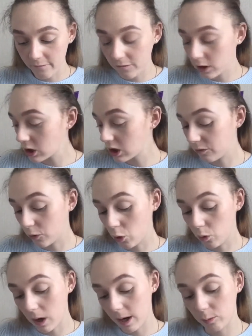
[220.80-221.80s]
first of
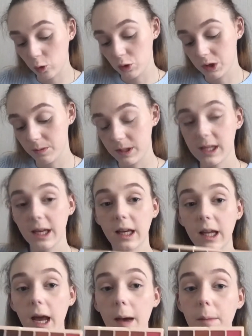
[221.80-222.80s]
all, I'm going to be
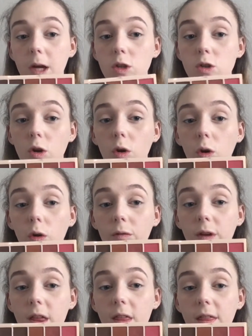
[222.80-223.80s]
taking a mixture
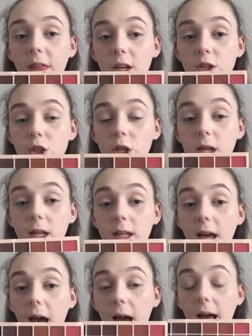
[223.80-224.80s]
of this shade
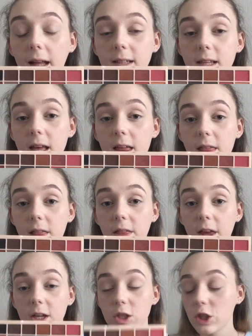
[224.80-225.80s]
and
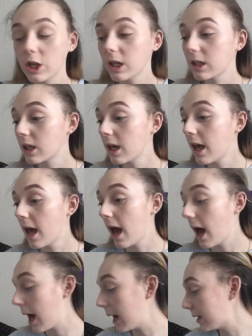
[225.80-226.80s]
this shade
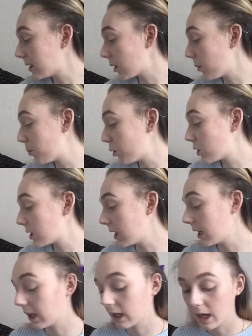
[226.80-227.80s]
and
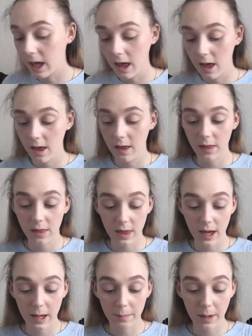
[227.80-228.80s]
putting
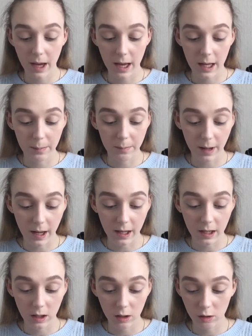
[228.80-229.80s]
them in
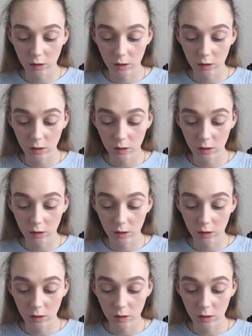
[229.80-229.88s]
my